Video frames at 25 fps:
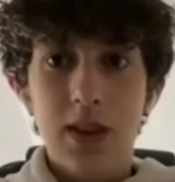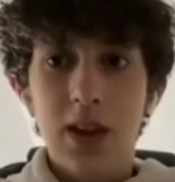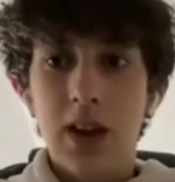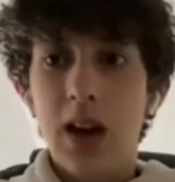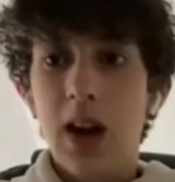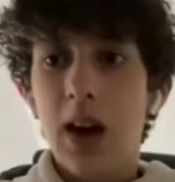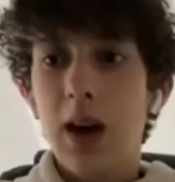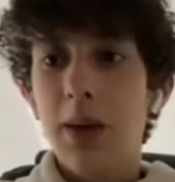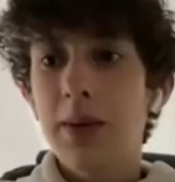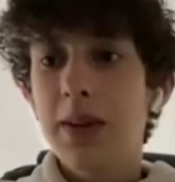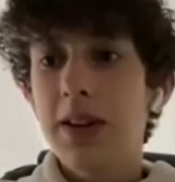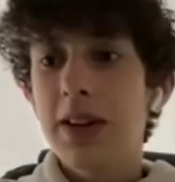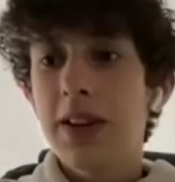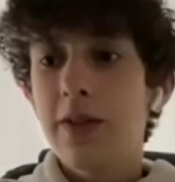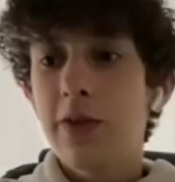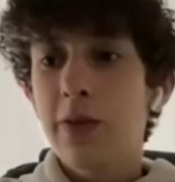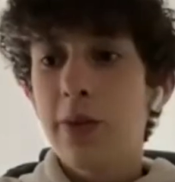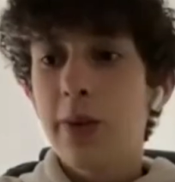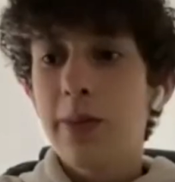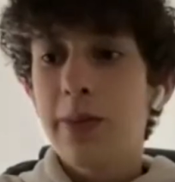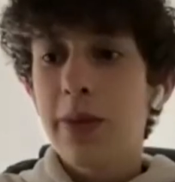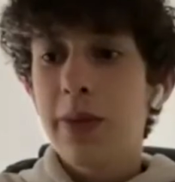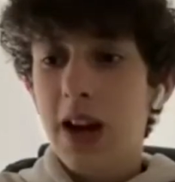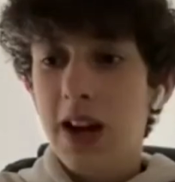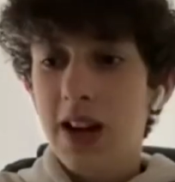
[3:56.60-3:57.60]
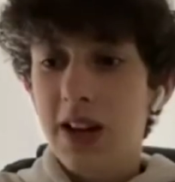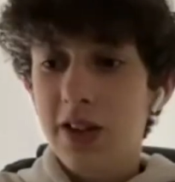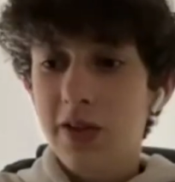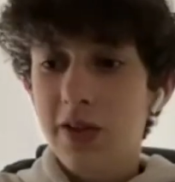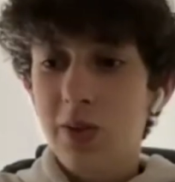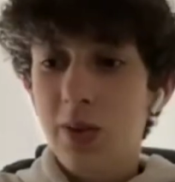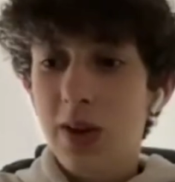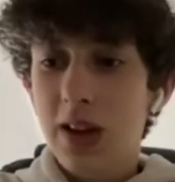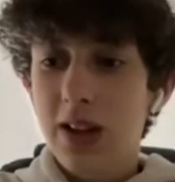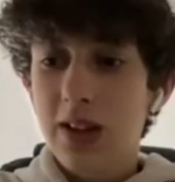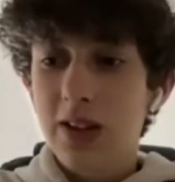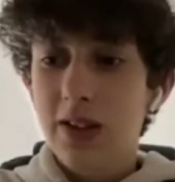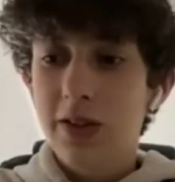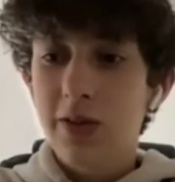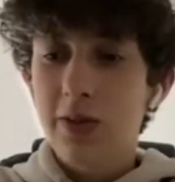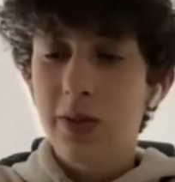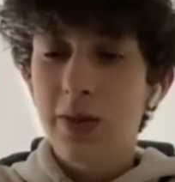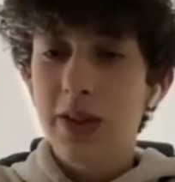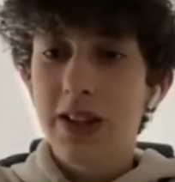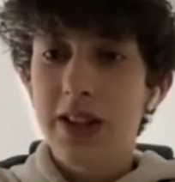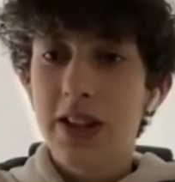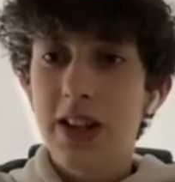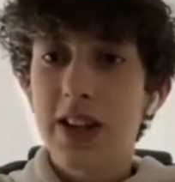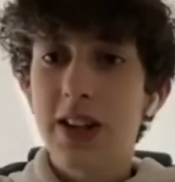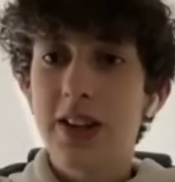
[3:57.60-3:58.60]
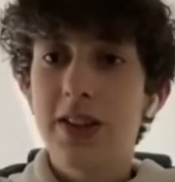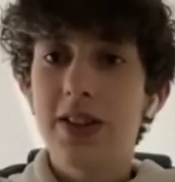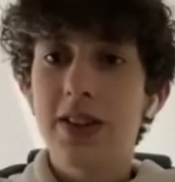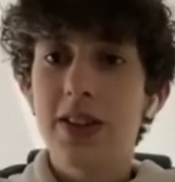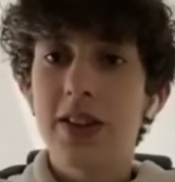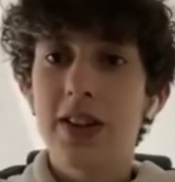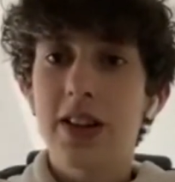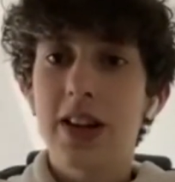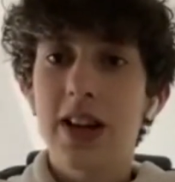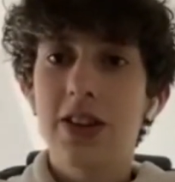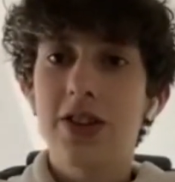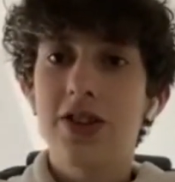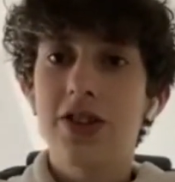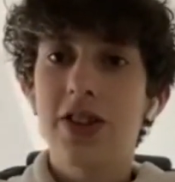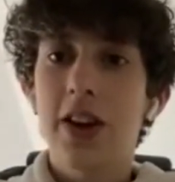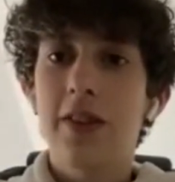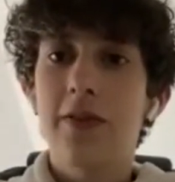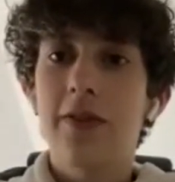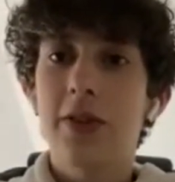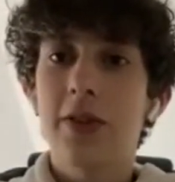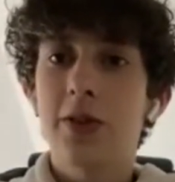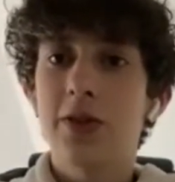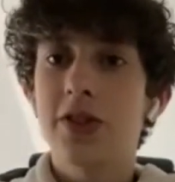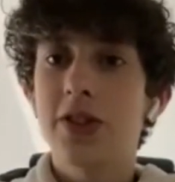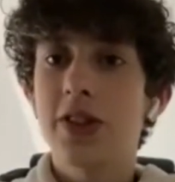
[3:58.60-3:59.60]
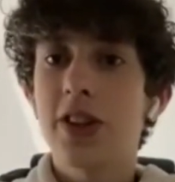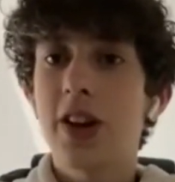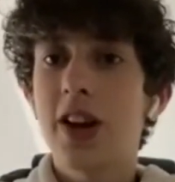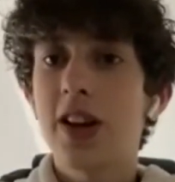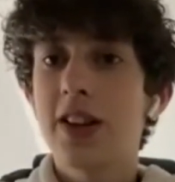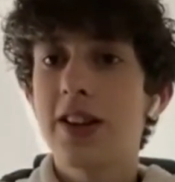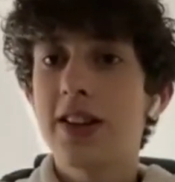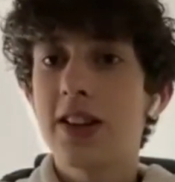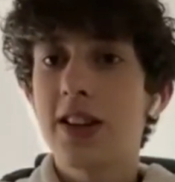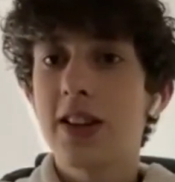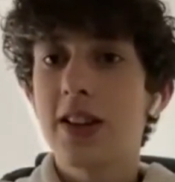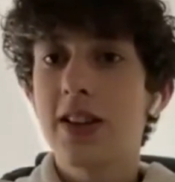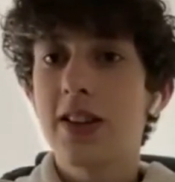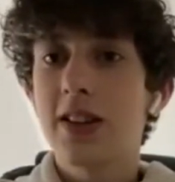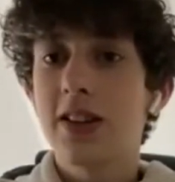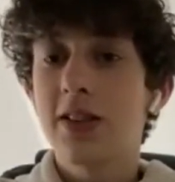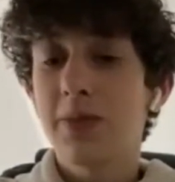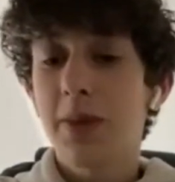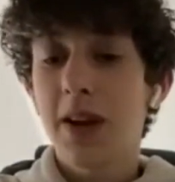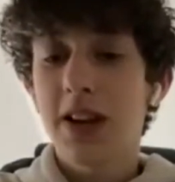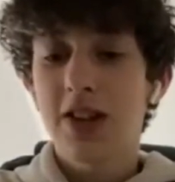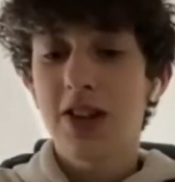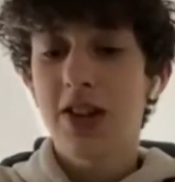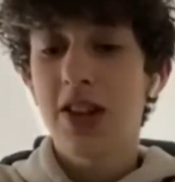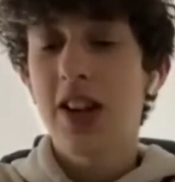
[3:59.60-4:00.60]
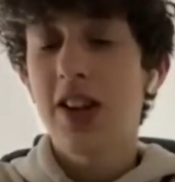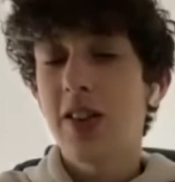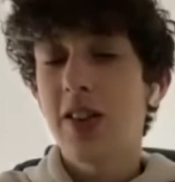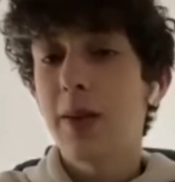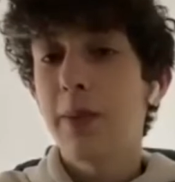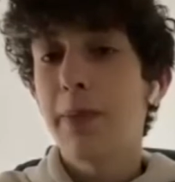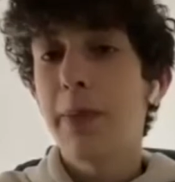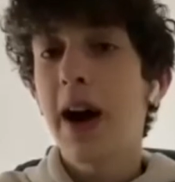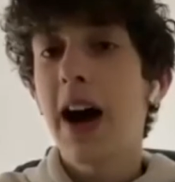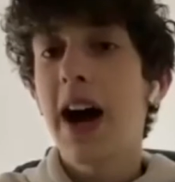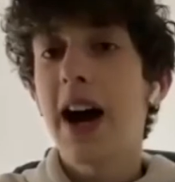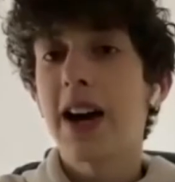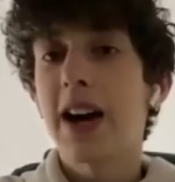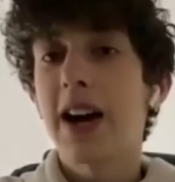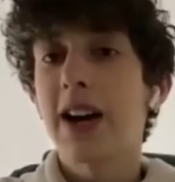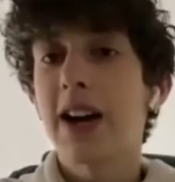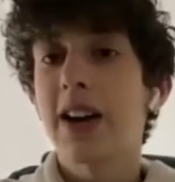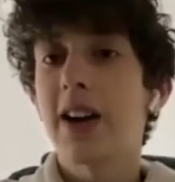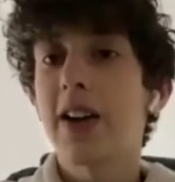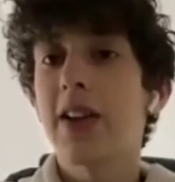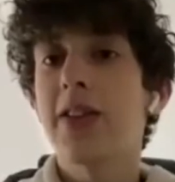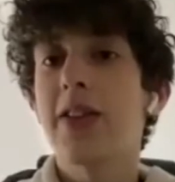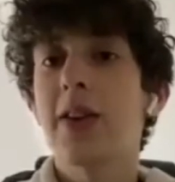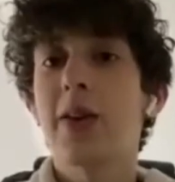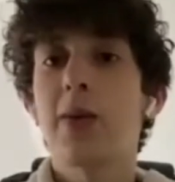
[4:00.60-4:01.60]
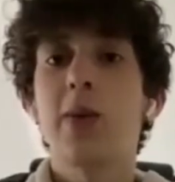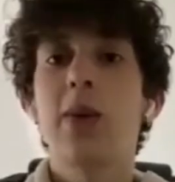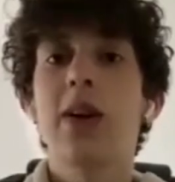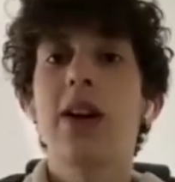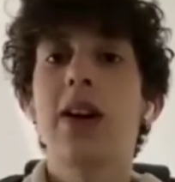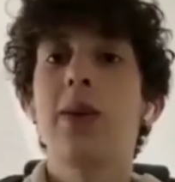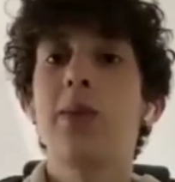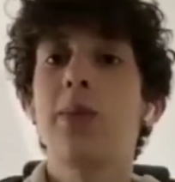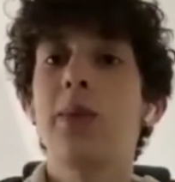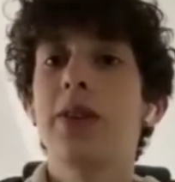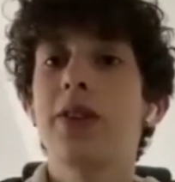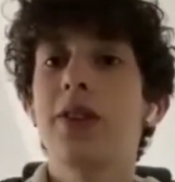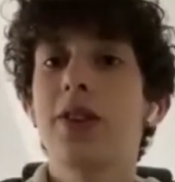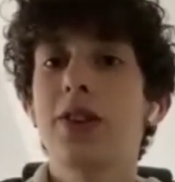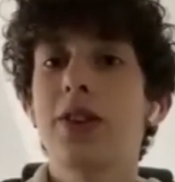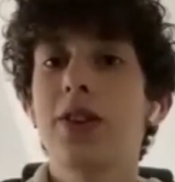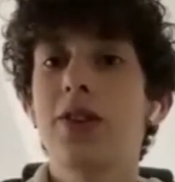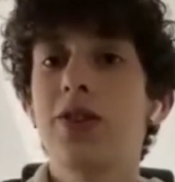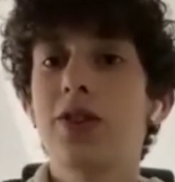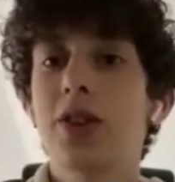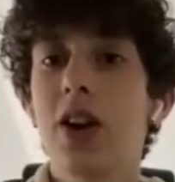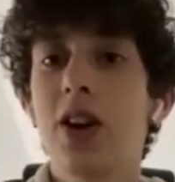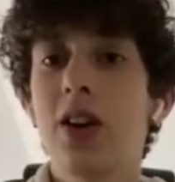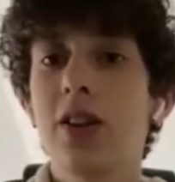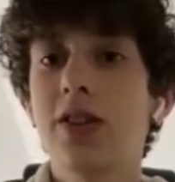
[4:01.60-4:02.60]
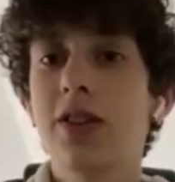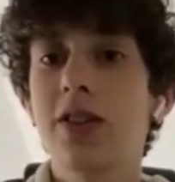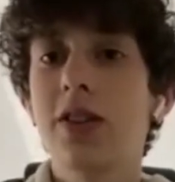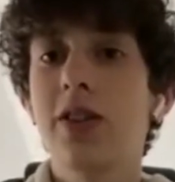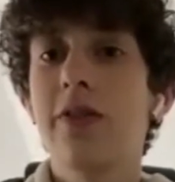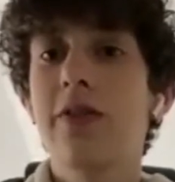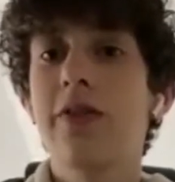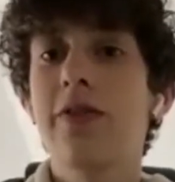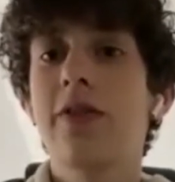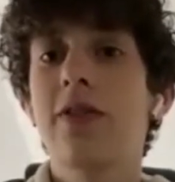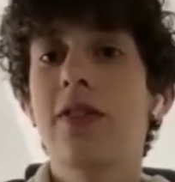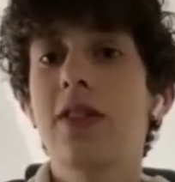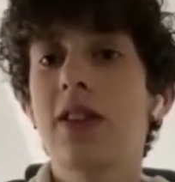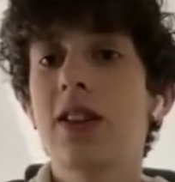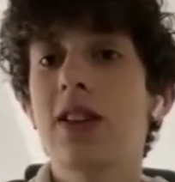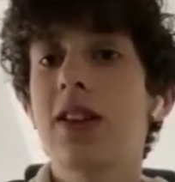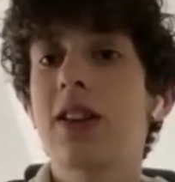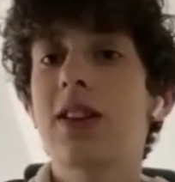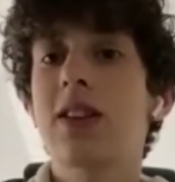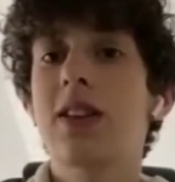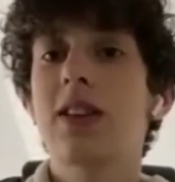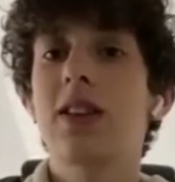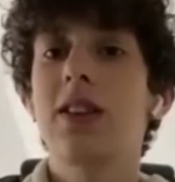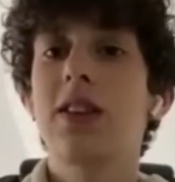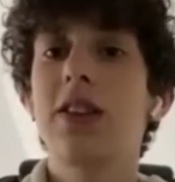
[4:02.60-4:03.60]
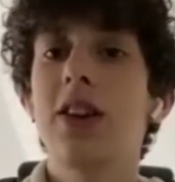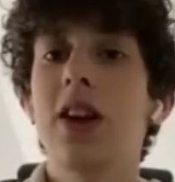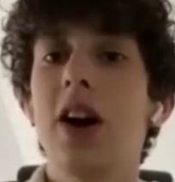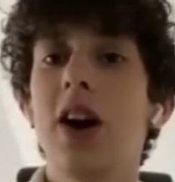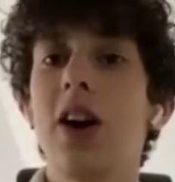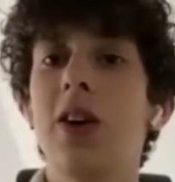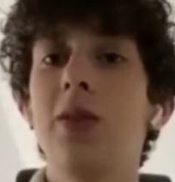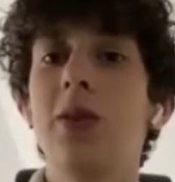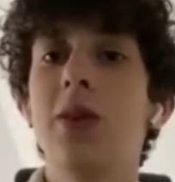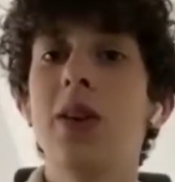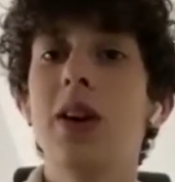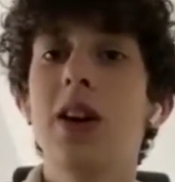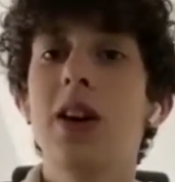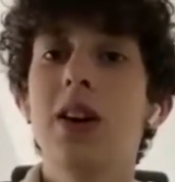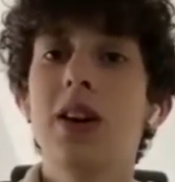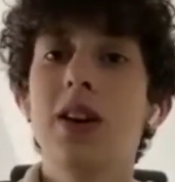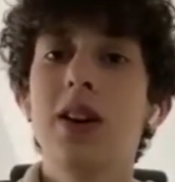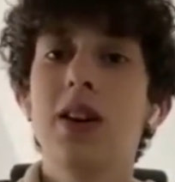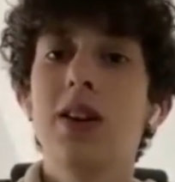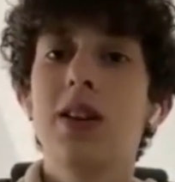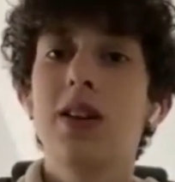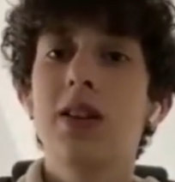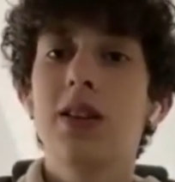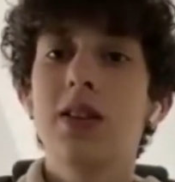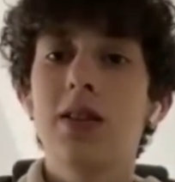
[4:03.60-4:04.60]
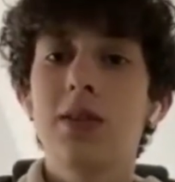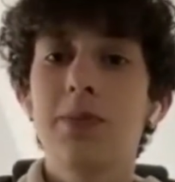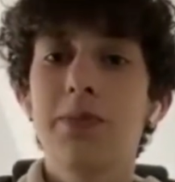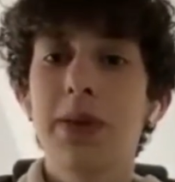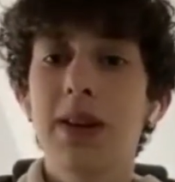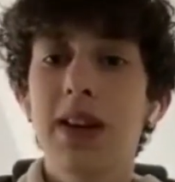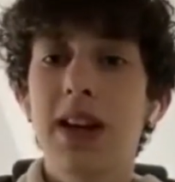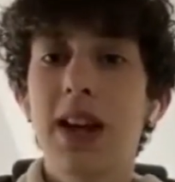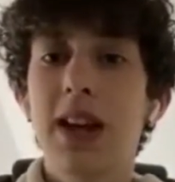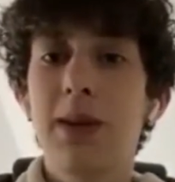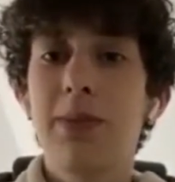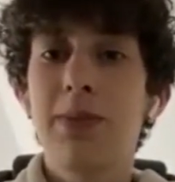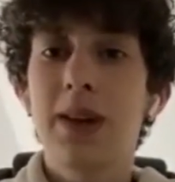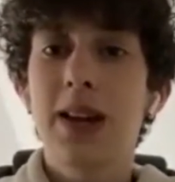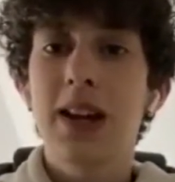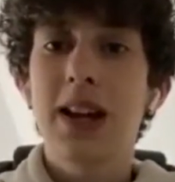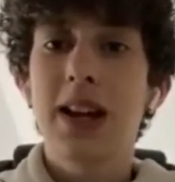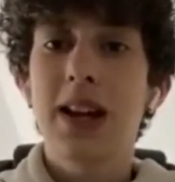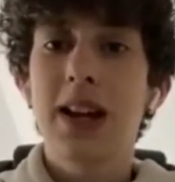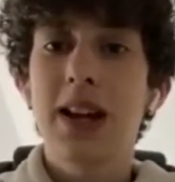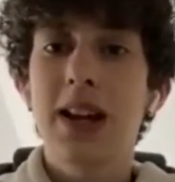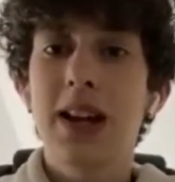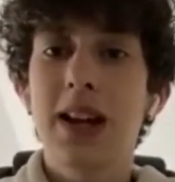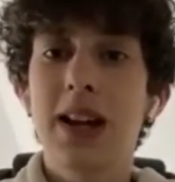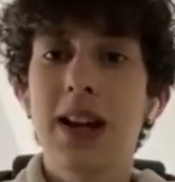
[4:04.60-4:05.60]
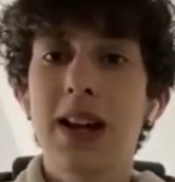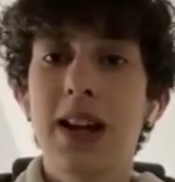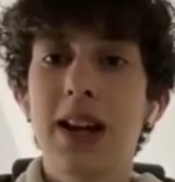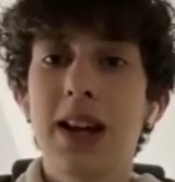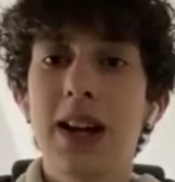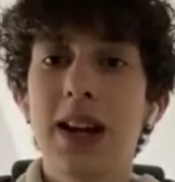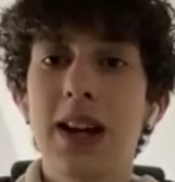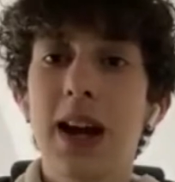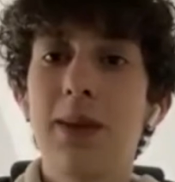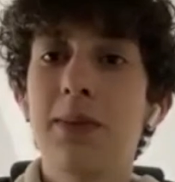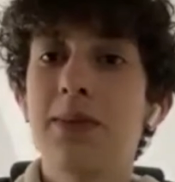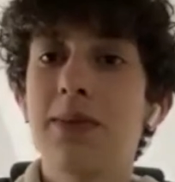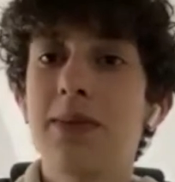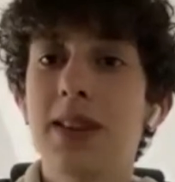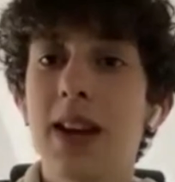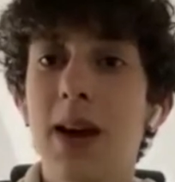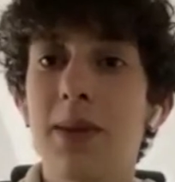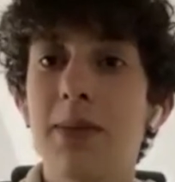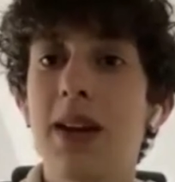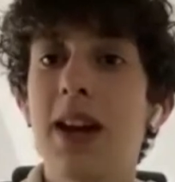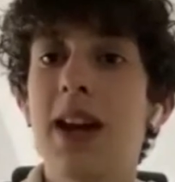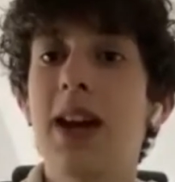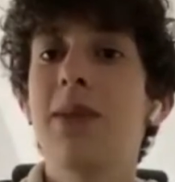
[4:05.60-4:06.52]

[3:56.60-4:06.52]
I mean, if we play as well as we did against Sheffield United, especially back, I think we're in with a good chance of, you know, keeping Tammy